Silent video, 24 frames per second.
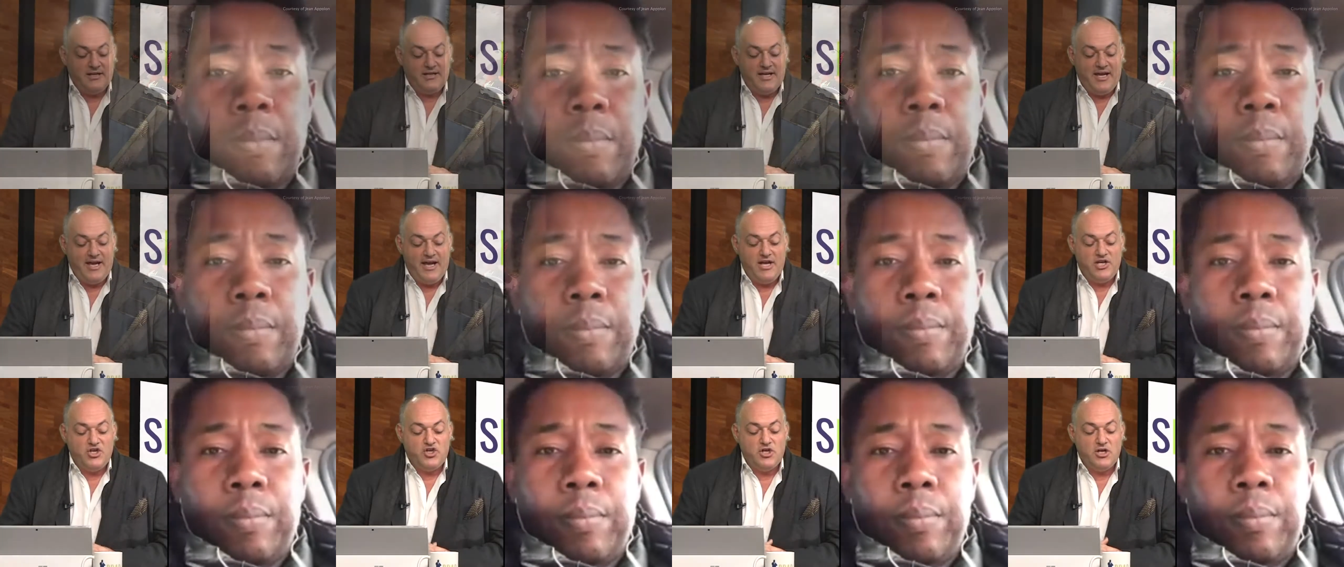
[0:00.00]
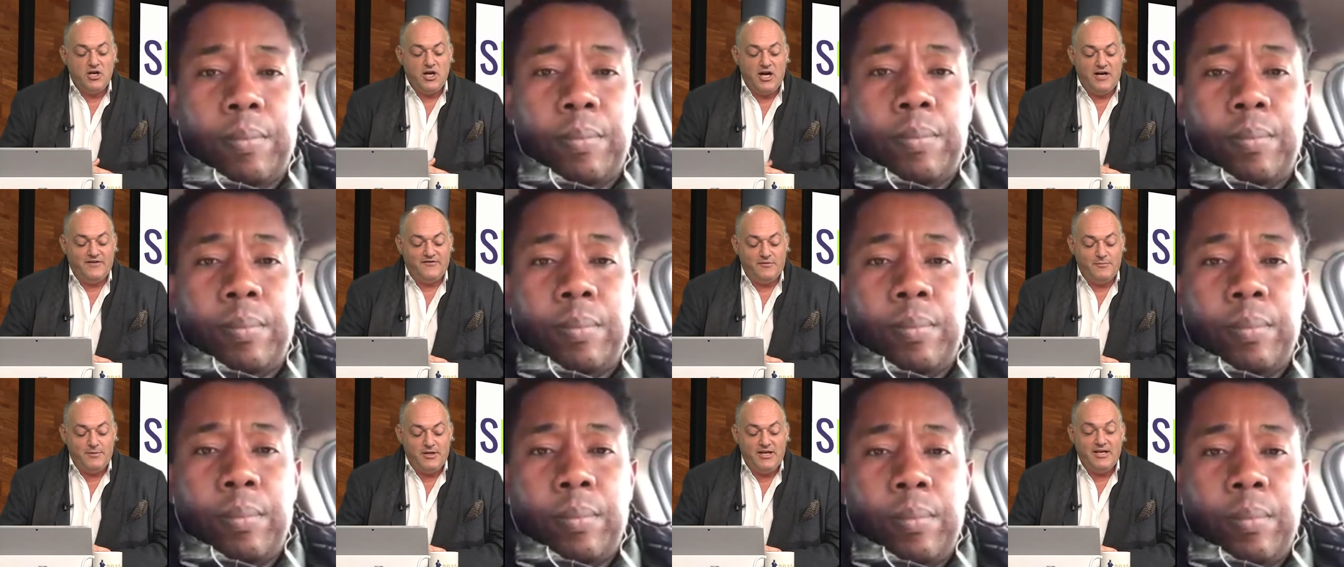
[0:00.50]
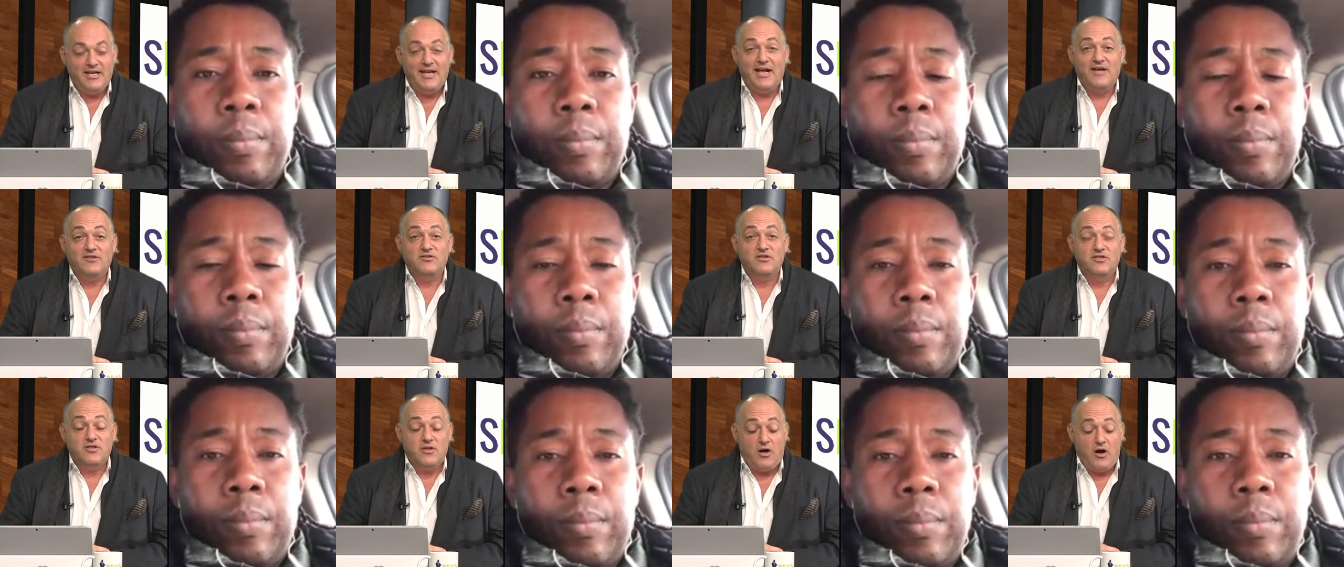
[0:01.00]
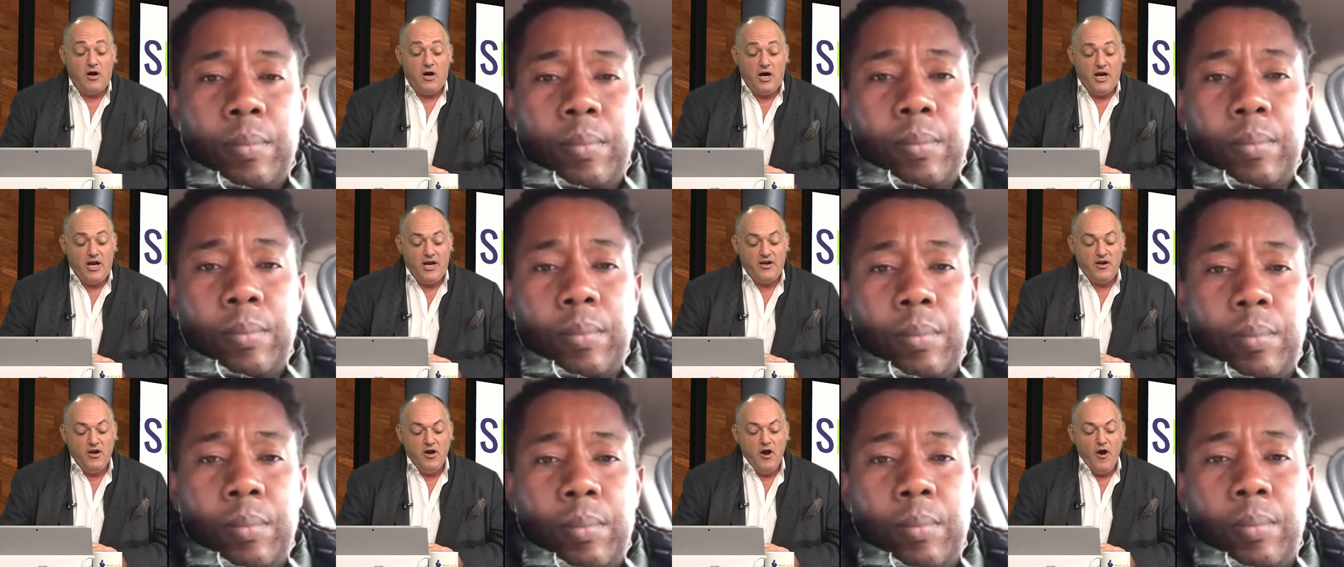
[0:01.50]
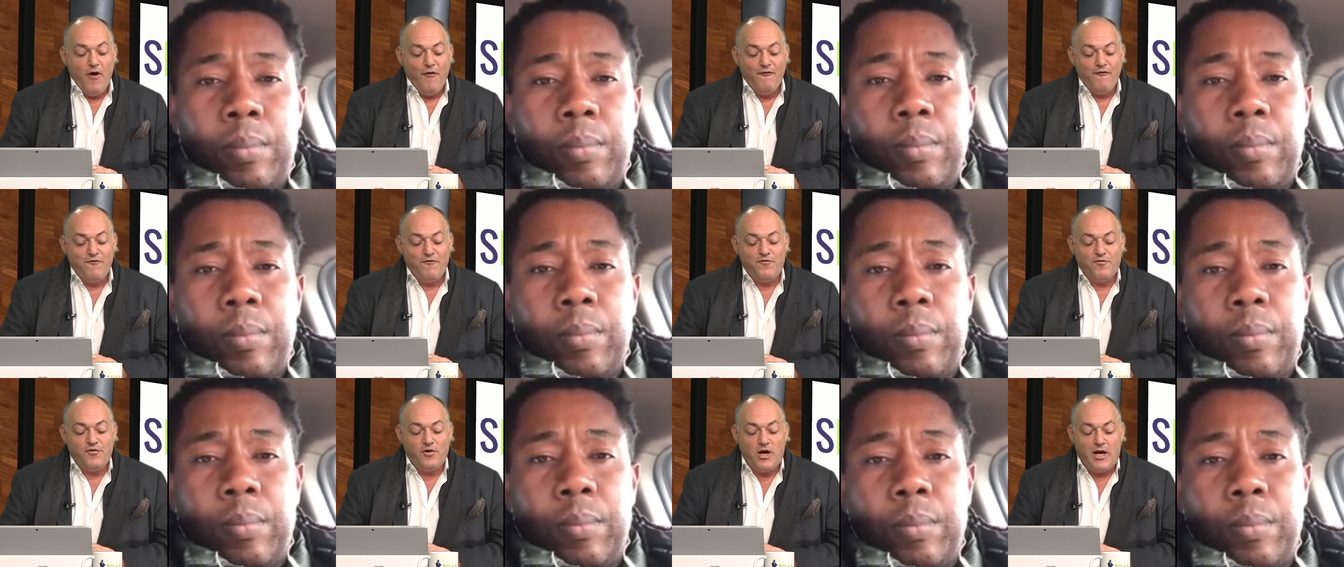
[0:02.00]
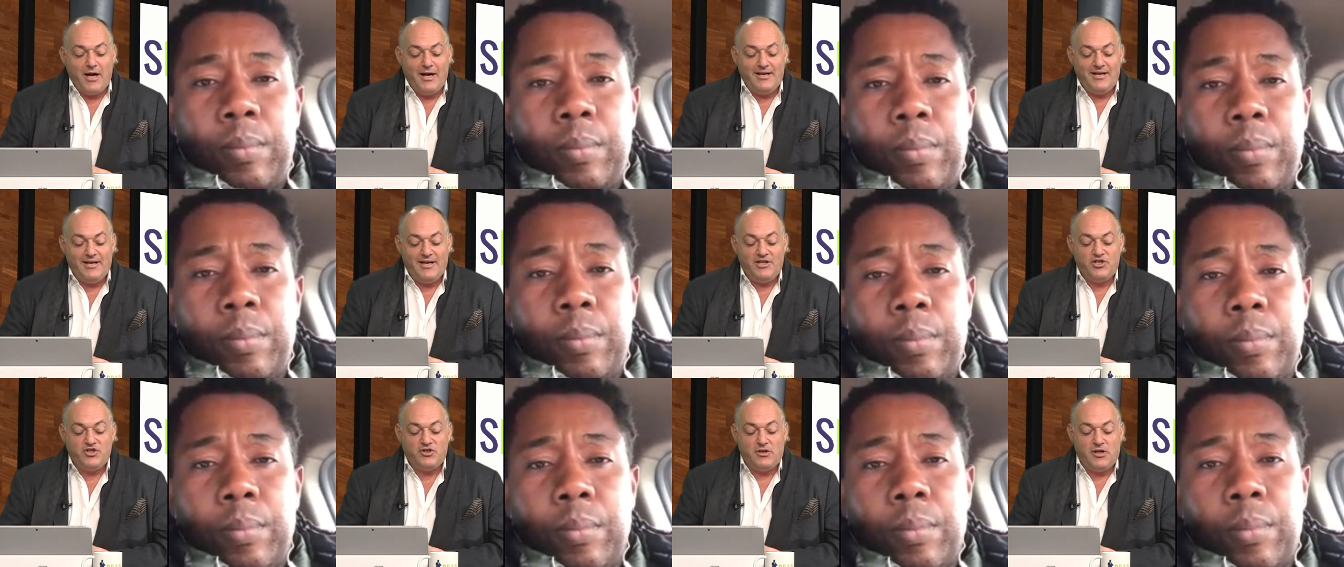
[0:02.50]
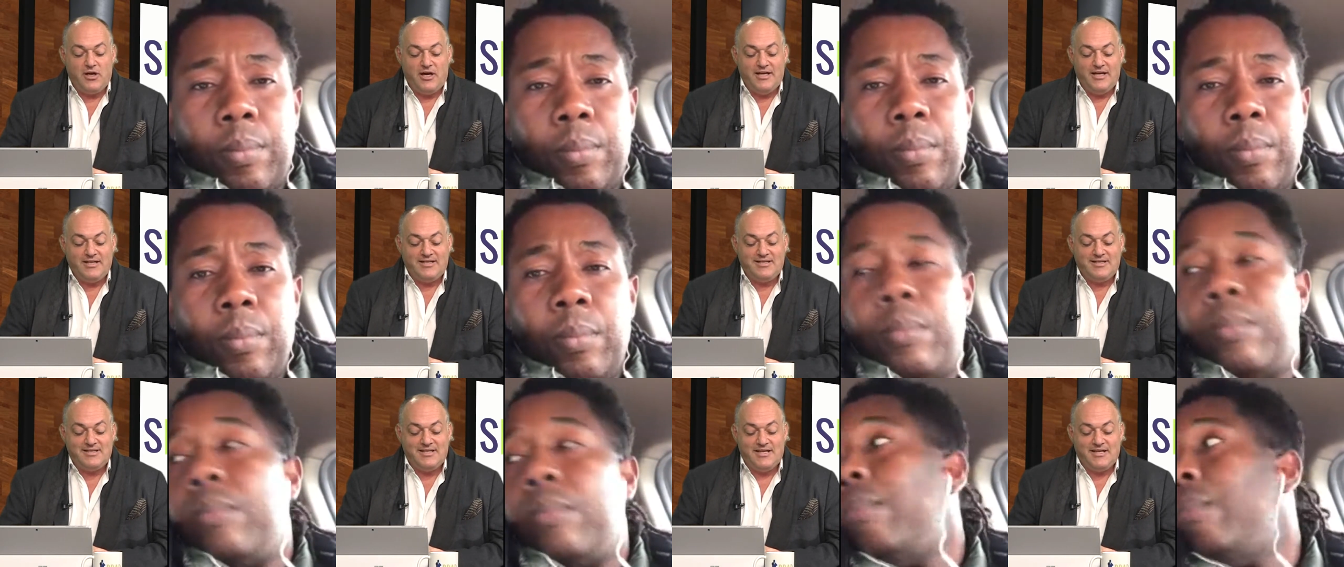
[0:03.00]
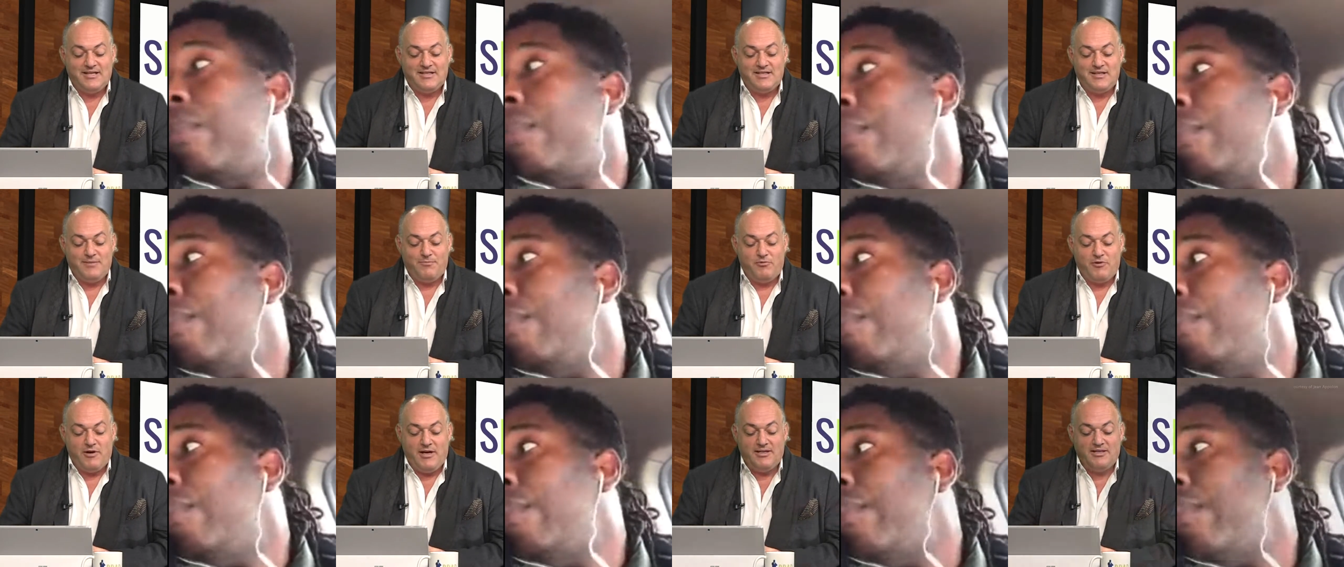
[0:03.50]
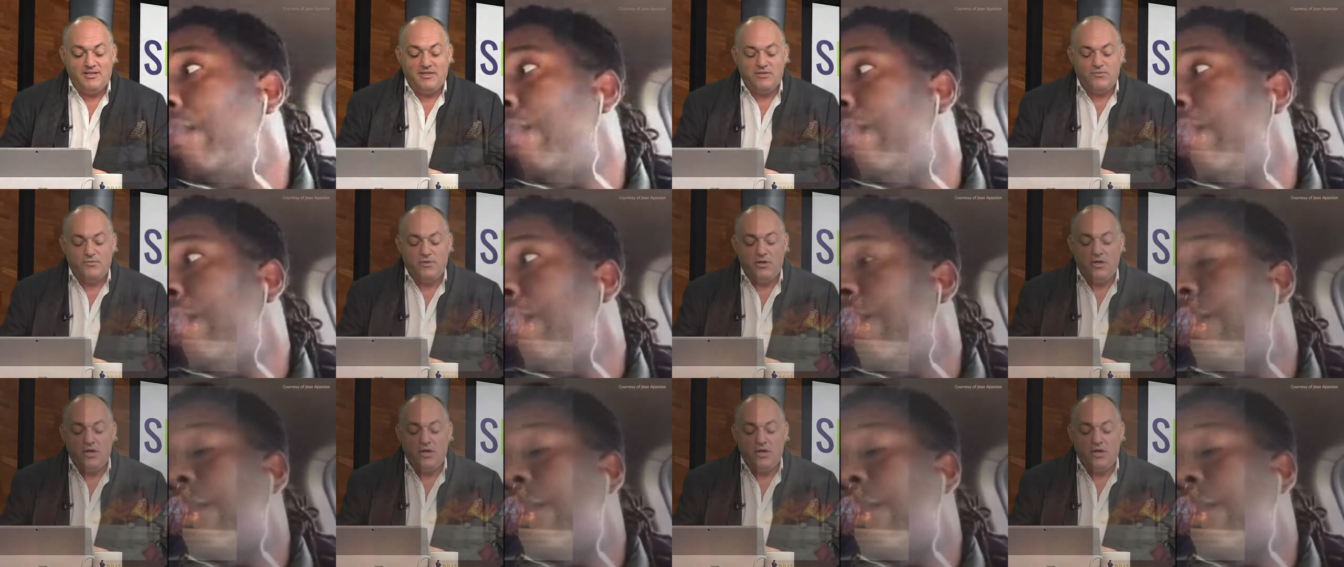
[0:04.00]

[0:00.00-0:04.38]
Speaker 1: The Haitian government announced on Friday, July 6th, the prices were going to